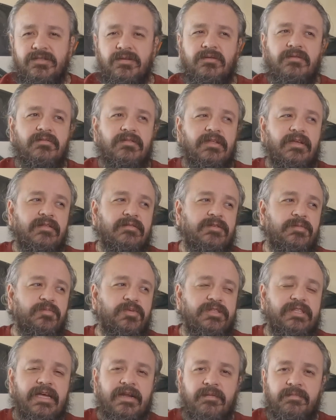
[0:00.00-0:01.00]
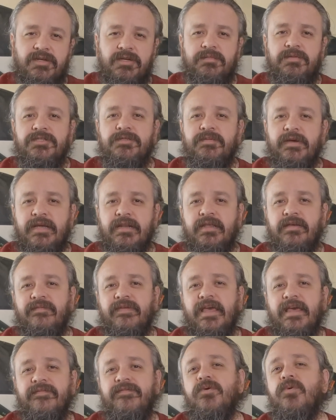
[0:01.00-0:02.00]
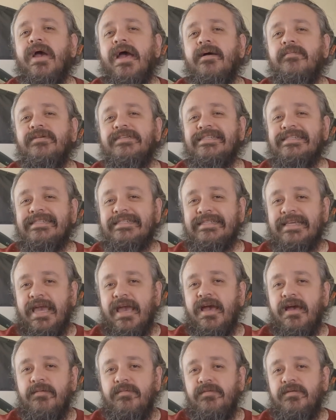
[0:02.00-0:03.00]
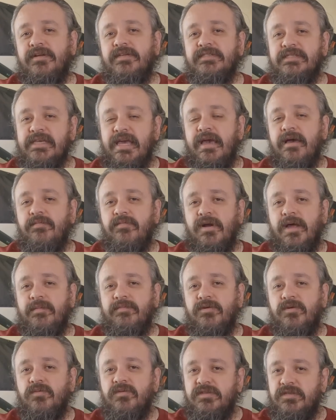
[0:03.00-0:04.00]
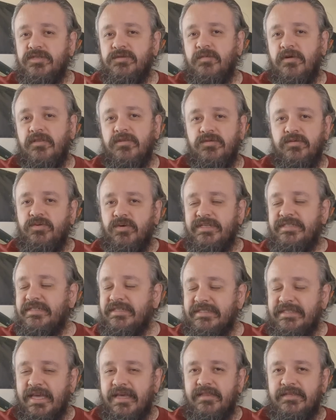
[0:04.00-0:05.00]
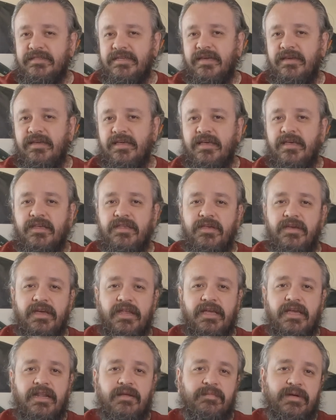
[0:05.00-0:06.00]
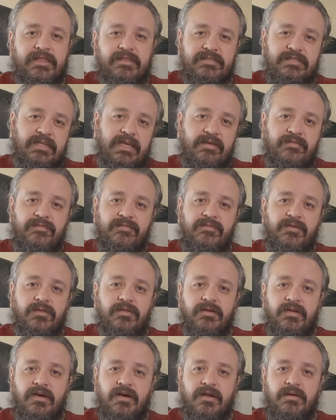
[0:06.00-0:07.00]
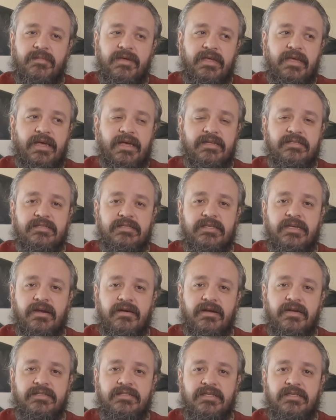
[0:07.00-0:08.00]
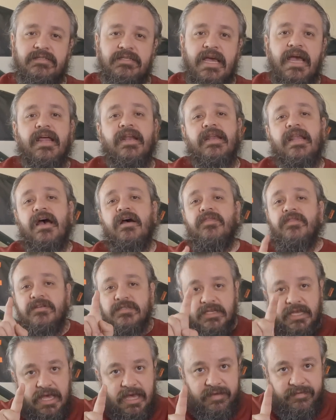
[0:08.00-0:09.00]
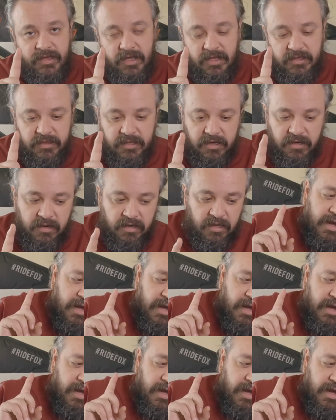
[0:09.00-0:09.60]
So to put that into perspective, if you have a scab Raptor with a smaller 26-gallon tank, you're gonna get about the same fuel economy as the TRX does. Now, there's a caveat there.